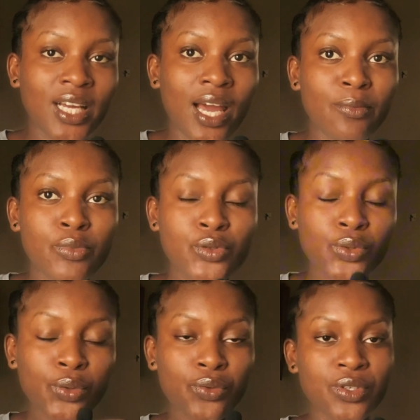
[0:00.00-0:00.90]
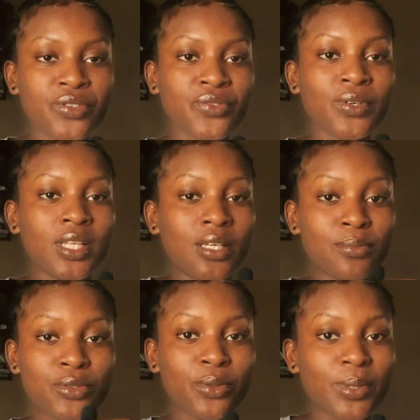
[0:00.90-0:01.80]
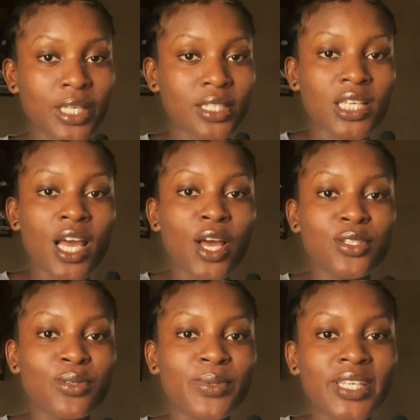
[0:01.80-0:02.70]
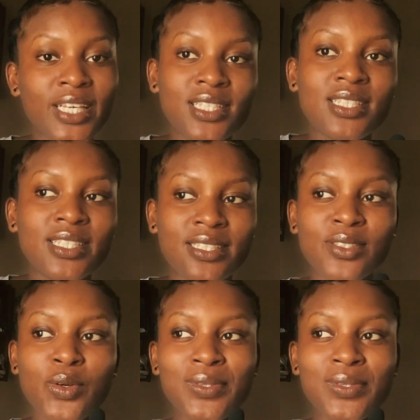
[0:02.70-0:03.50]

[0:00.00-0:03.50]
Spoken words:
I am so grateful and I am so blessed to be here today